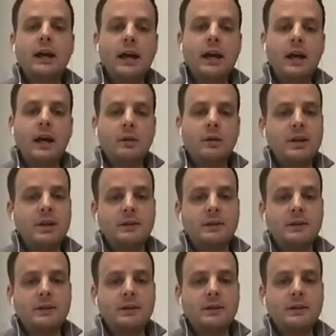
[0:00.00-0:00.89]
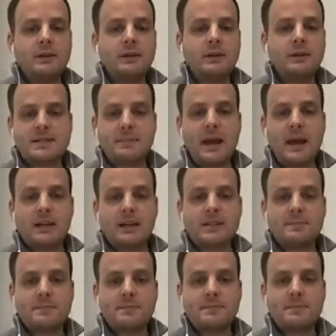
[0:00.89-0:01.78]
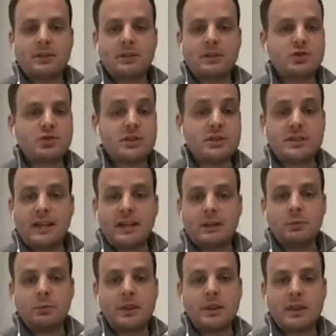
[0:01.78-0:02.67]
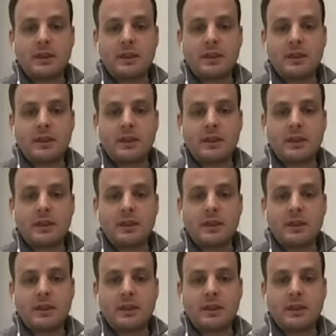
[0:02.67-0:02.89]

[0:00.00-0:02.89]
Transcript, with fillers: Yeah. Um, and if one person has a bad experience, just like with